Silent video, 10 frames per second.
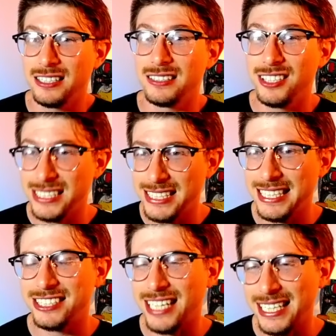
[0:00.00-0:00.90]
You can see
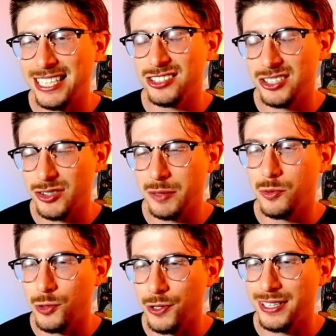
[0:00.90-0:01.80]
these Dragon Tails are doing
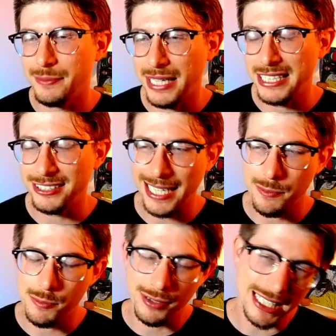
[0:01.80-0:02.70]
more than my
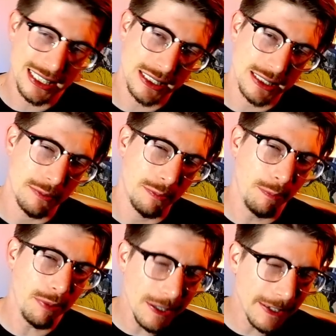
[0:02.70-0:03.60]
Dragon Breaths,
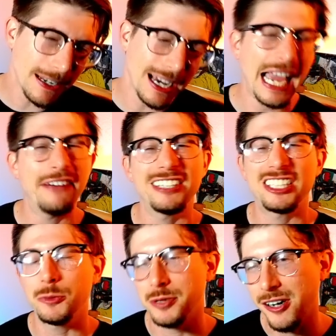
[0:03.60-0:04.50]
but I have a
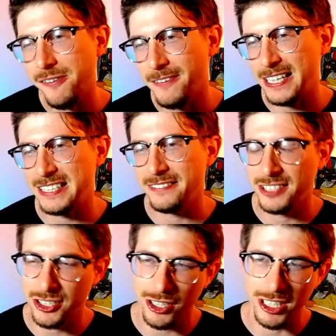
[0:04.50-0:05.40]
super effective
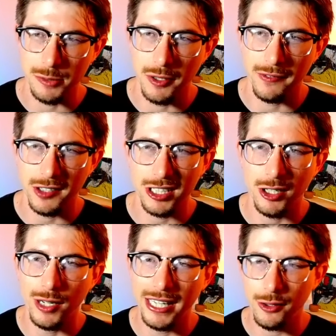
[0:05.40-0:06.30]
charge move. I'm going to
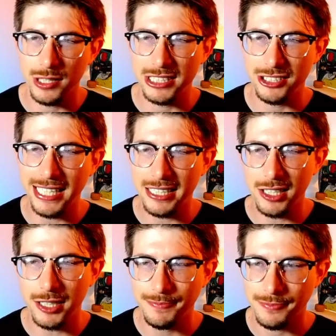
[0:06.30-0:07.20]
go ahead and throw this Dragon
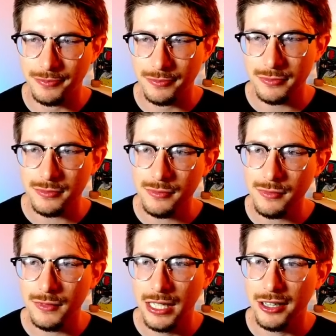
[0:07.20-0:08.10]
Claw.
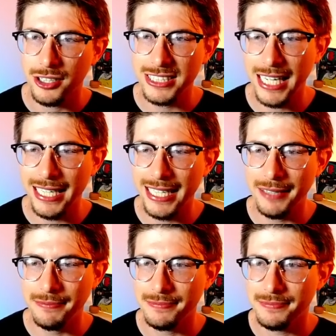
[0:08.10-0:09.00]
We're staying
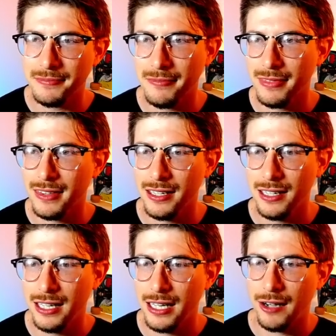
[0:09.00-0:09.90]
in.
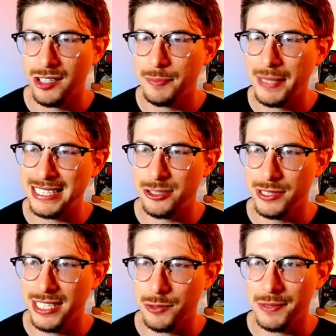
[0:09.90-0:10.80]
We're going to make it to
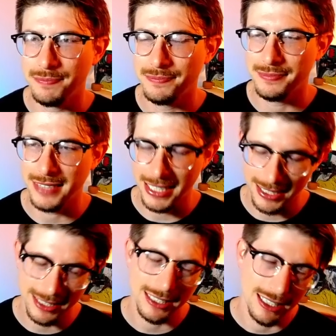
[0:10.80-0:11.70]
another one.
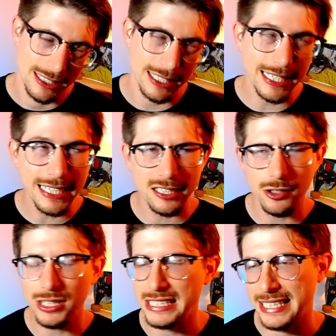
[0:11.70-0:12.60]
You need to throw
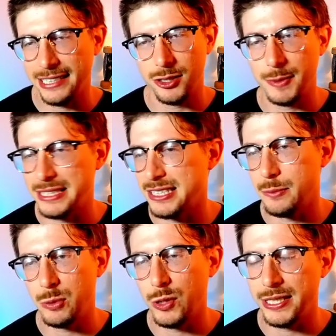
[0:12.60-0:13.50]
the Sand Tomb at some
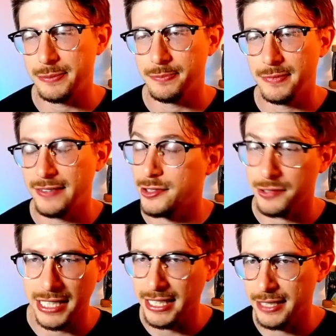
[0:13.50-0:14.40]
point if they're
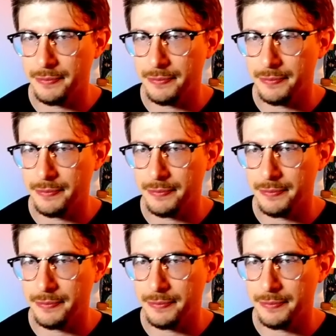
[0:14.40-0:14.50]
running it.